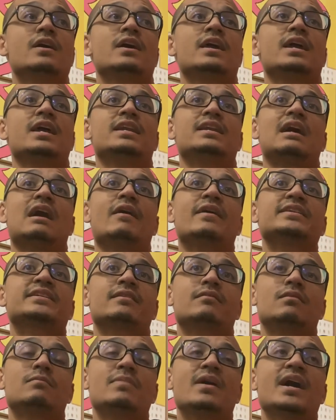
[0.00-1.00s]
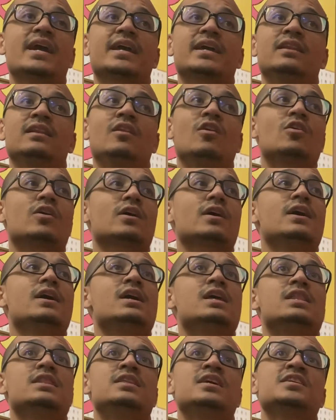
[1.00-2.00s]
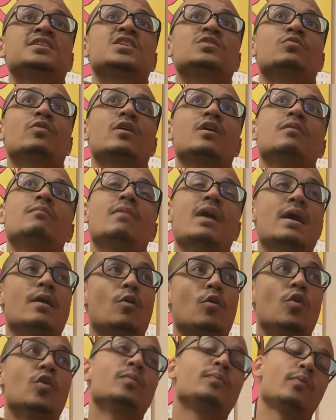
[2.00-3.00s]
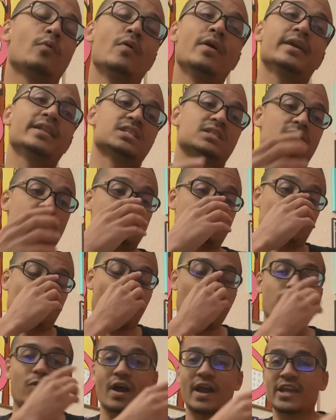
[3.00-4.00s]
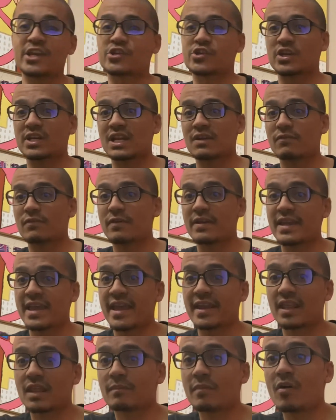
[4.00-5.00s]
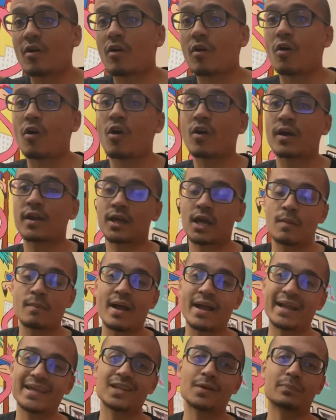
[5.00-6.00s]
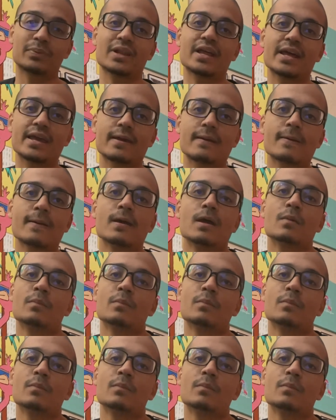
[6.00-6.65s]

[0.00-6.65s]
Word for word: And now he's coming back. And look, this is where my old points, well, why he should have never vacated the belt, are all going to come back into play.